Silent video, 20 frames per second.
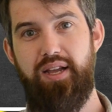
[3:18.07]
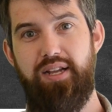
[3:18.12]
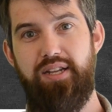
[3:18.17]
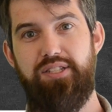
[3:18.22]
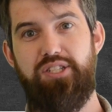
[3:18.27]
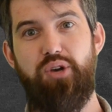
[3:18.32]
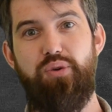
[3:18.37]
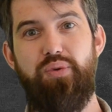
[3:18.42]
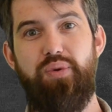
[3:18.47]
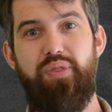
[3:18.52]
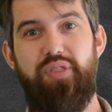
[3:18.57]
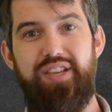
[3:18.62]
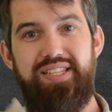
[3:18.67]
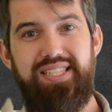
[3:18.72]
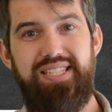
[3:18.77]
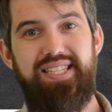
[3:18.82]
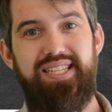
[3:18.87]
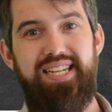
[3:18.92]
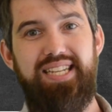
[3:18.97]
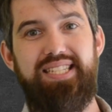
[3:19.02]
So this
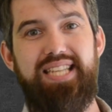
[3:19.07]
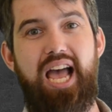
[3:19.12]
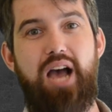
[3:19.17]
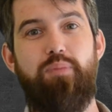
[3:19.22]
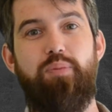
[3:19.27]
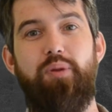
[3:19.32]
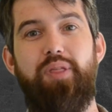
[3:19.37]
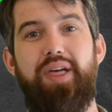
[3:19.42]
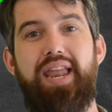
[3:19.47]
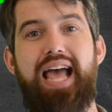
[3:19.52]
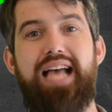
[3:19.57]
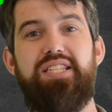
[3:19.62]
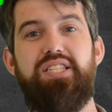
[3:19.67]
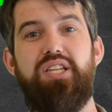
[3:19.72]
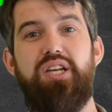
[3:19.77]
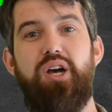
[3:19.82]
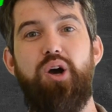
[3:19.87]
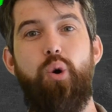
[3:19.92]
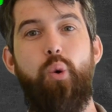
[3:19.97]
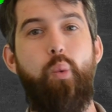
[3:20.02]
is an example that
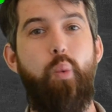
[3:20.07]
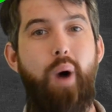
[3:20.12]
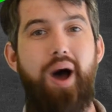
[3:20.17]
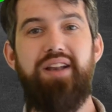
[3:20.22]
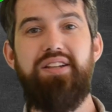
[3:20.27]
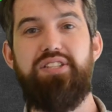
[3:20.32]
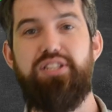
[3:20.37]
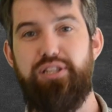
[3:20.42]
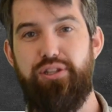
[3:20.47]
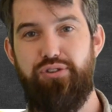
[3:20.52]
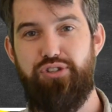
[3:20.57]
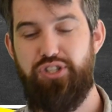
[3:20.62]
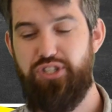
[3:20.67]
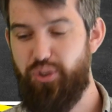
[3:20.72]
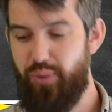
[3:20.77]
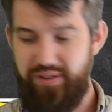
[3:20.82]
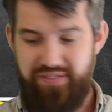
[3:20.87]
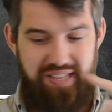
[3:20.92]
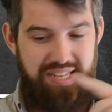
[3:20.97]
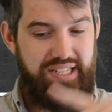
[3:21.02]
has one solution. So
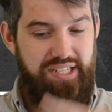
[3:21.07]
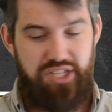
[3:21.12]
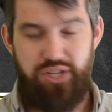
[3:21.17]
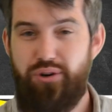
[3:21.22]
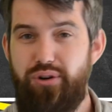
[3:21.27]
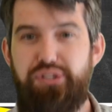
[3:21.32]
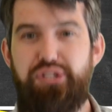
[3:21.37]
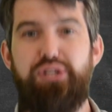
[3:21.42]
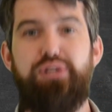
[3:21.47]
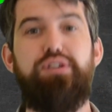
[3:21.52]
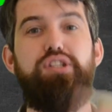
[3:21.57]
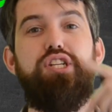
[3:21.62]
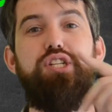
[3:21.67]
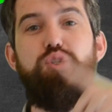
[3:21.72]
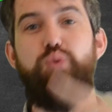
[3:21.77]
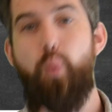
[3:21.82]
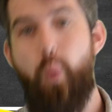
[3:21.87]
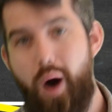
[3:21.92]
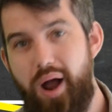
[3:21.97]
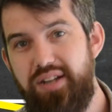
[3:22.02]
we've seen zero solutions,
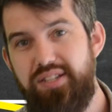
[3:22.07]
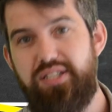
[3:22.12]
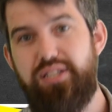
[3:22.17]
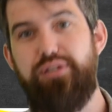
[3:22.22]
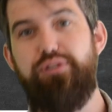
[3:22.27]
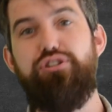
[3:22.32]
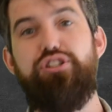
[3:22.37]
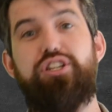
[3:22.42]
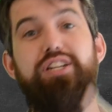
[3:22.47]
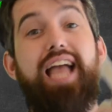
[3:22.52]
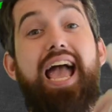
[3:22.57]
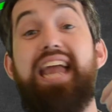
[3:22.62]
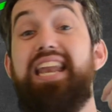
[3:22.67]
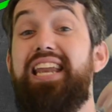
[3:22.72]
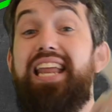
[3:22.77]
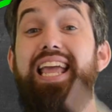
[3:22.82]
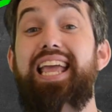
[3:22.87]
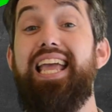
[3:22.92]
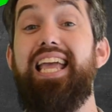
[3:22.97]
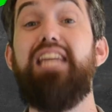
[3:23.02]
one solution,
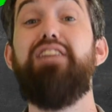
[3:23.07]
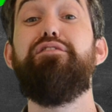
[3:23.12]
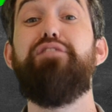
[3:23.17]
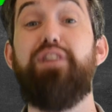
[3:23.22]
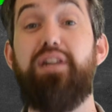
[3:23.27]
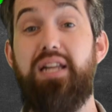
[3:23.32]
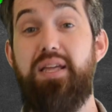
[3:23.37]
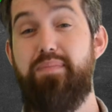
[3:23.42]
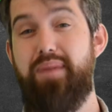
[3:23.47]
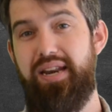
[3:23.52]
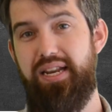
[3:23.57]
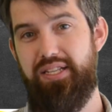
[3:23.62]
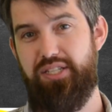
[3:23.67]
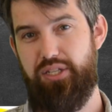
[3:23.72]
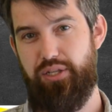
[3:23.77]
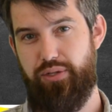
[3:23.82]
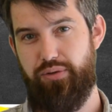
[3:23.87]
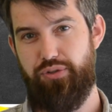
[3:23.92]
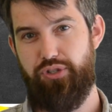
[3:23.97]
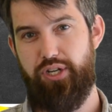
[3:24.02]
and infinitely many
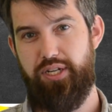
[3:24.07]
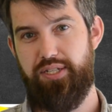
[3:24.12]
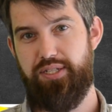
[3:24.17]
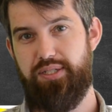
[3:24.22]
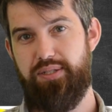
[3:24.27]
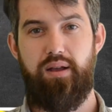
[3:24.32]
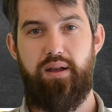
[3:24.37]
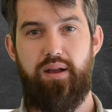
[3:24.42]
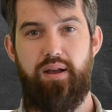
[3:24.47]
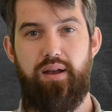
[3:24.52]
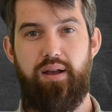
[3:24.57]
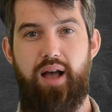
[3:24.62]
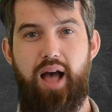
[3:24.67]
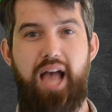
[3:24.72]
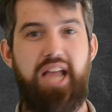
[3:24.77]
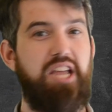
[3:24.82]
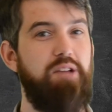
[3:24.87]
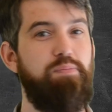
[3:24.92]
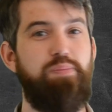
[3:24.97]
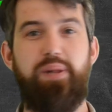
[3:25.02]
solutions. I
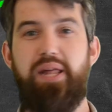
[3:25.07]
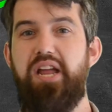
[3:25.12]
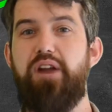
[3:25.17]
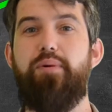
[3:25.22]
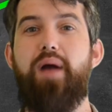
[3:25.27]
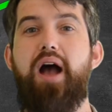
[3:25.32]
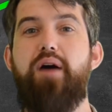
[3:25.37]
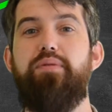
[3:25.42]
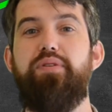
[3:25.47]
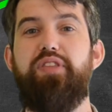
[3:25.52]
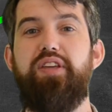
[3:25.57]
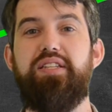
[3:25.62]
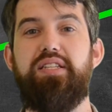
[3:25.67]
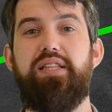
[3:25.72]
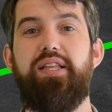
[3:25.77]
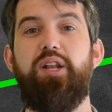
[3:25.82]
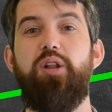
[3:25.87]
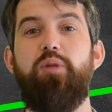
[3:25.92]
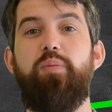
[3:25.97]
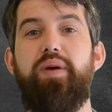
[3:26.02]
can play around with these a
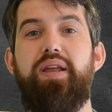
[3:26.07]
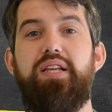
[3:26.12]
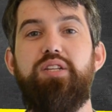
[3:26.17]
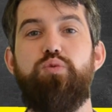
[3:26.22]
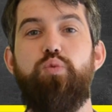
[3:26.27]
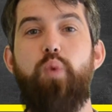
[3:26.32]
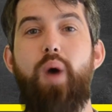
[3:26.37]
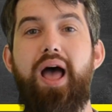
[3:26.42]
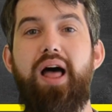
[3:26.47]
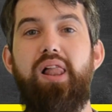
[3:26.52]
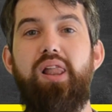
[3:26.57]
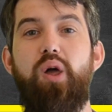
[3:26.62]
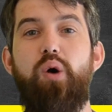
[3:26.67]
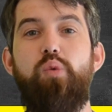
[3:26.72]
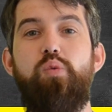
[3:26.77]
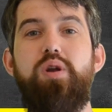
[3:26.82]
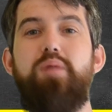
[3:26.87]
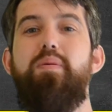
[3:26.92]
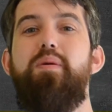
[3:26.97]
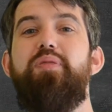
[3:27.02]
little bit as well.
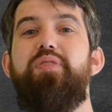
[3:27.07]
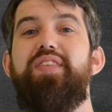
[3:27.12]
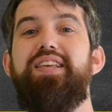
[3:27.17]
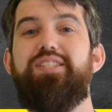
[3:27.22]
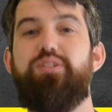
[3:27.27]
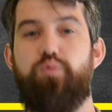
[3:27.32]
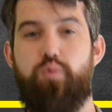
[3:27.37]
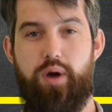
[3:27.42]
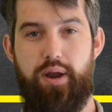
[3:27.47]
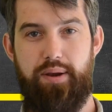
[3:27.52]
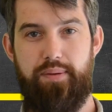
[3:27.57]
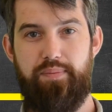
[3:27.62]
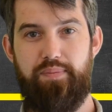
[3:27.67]
What about this one?